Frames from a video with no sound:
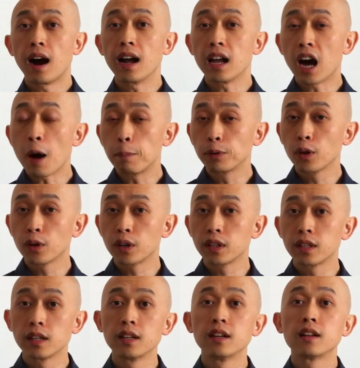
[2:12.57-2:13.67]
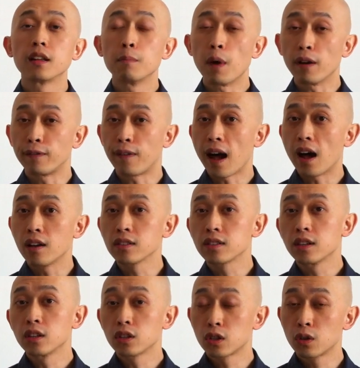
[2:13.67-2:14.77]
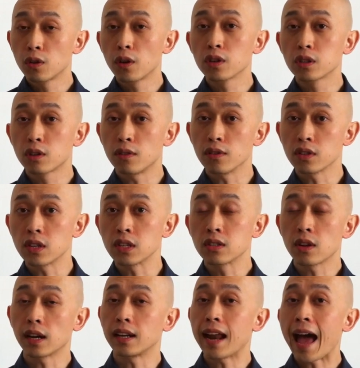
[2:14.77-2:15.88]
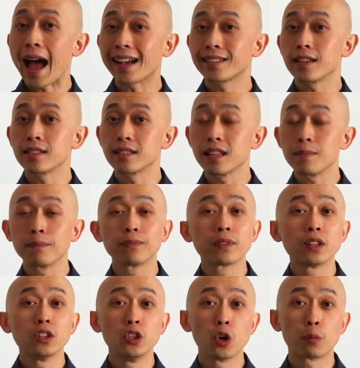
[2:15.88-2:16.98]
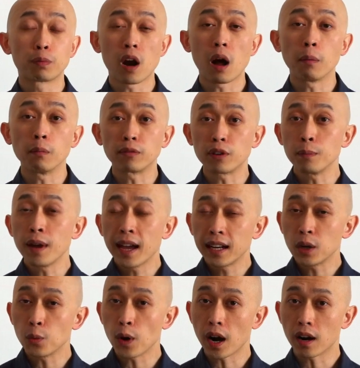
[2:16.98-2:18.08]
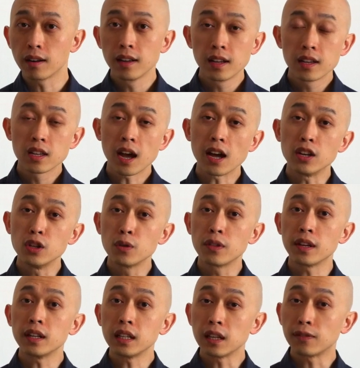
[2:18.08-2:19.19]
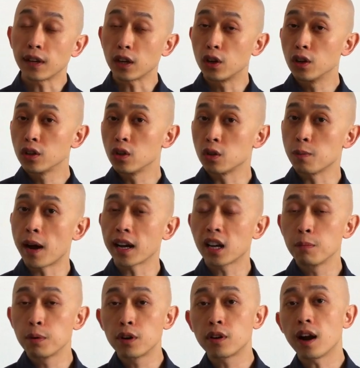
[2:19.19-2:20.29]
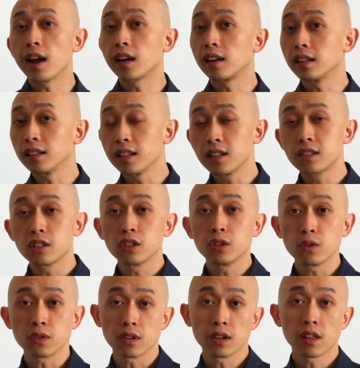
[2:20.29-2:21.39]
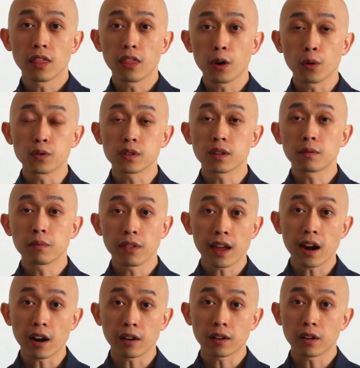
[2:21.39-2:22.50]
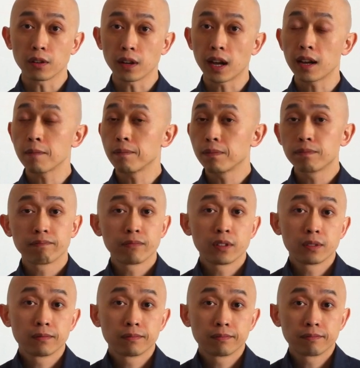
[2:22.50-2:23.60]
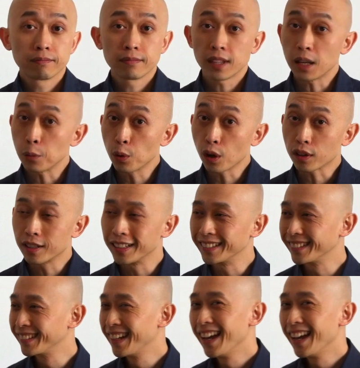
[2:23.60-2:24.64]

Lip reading: I uploaded my files to those services so I could access them no problem from anywhere. I knew that if I couldn't use my computer, I could at least use those there, okay? It worked.